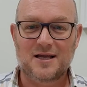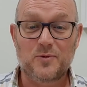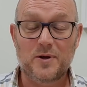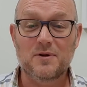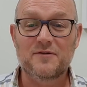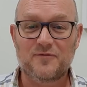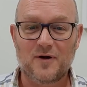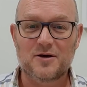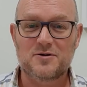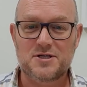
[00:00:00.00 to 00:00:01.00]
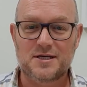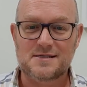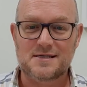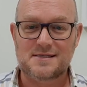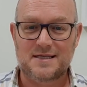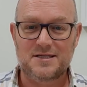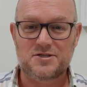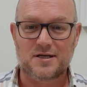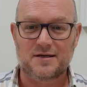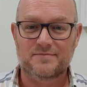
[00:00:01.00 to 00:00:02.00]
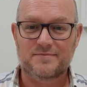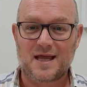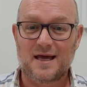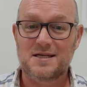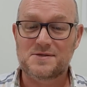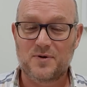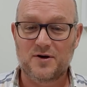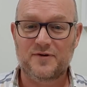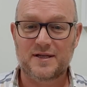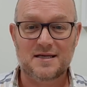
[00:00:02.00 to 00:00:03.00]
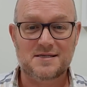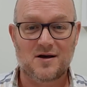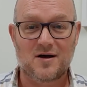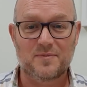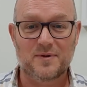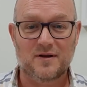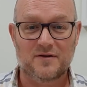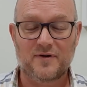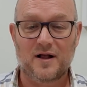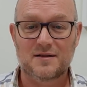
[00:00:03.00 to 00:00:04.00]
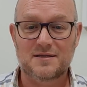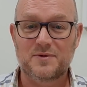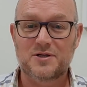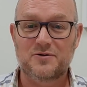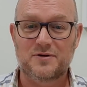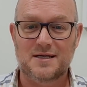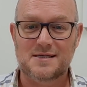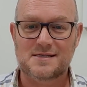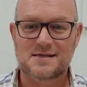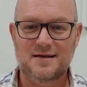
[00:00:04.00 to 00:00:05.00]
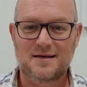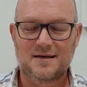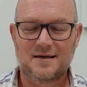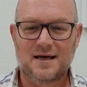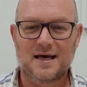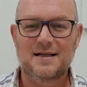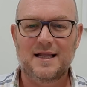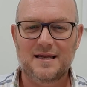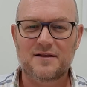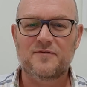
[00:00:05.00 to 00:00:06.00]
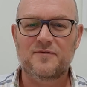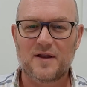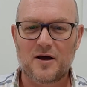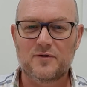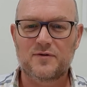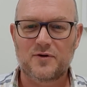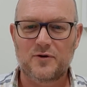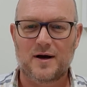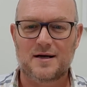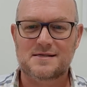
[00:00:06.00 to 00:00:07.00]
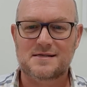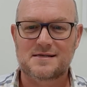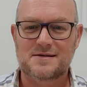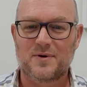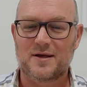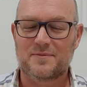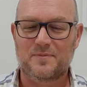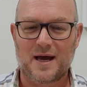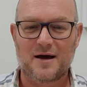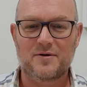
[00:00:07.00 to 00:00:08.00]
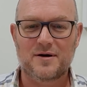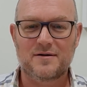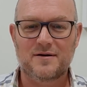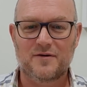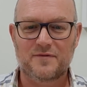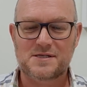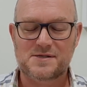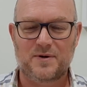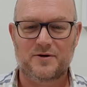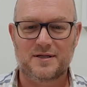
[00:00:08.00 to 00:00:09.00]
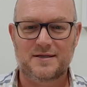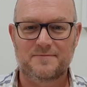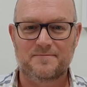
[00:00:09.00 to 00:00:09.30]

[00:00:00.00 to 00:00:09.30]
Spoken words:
that we will follow Jesus' teaching and his perfect example of ultimate goodness, and let it flow through us by the power of the Spirit.